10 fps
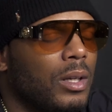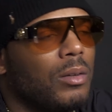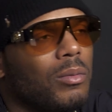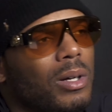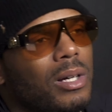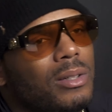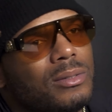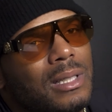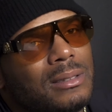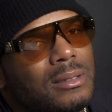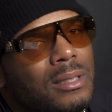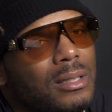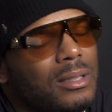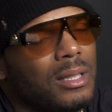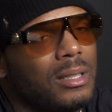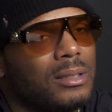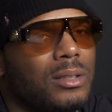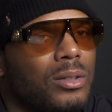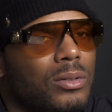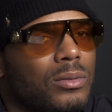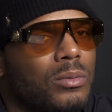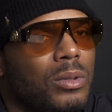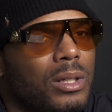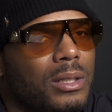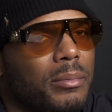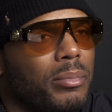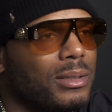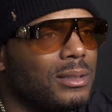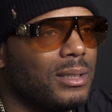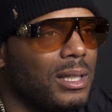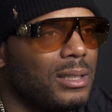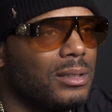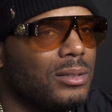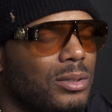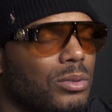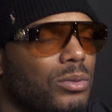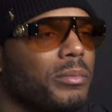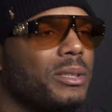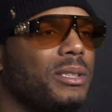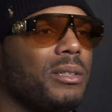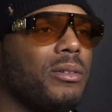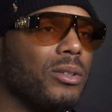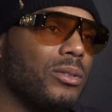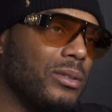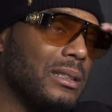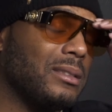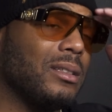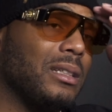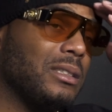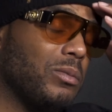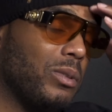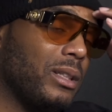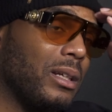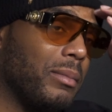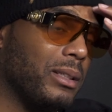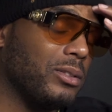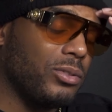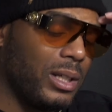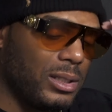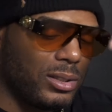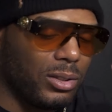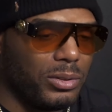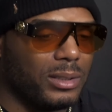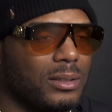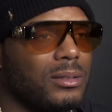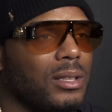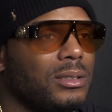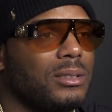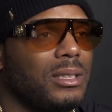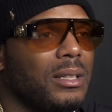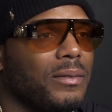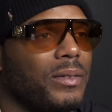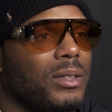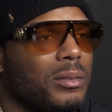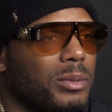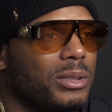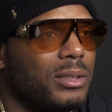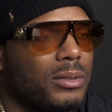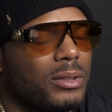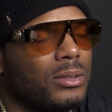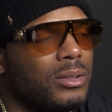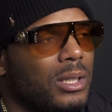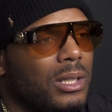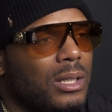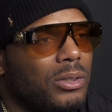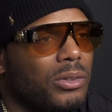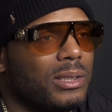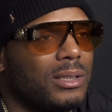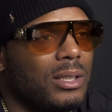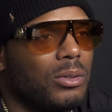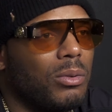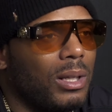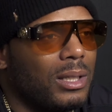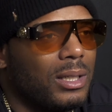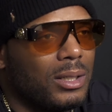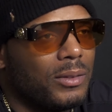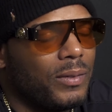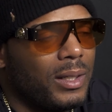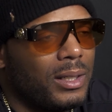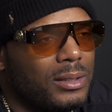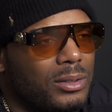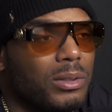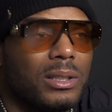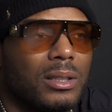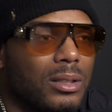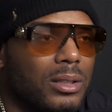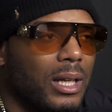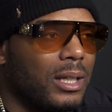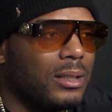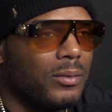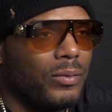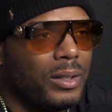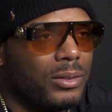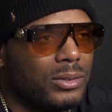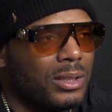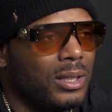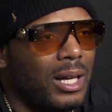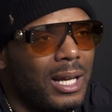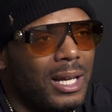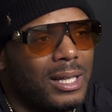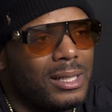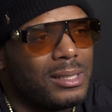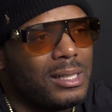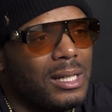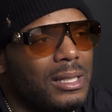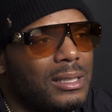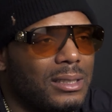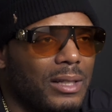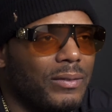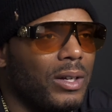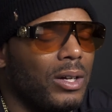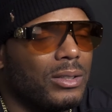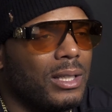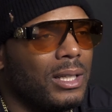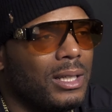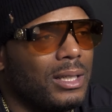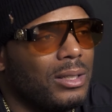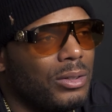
Well, that's another thing. So 1, the presentation. 2, the material. That's good. That's one thing about the trade show. You get to touch, see, and feel the material. You get to see the quality of the finish. You get to look at the vendors in their eyes, see if they're authentic.